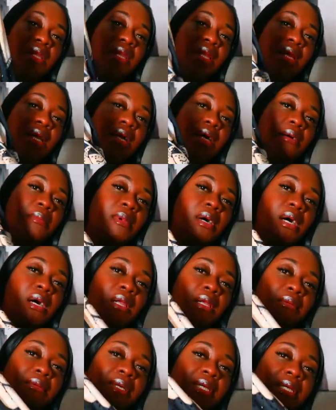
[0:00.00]
that come
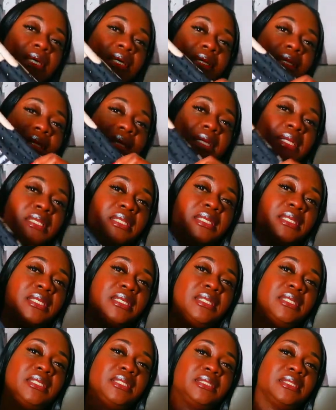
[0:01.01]
all the way down like
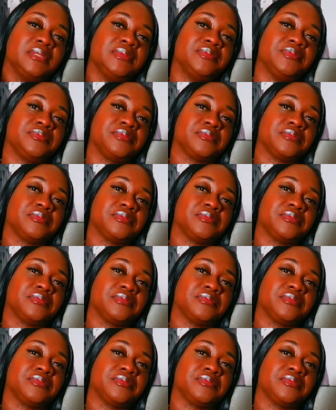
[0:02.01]
this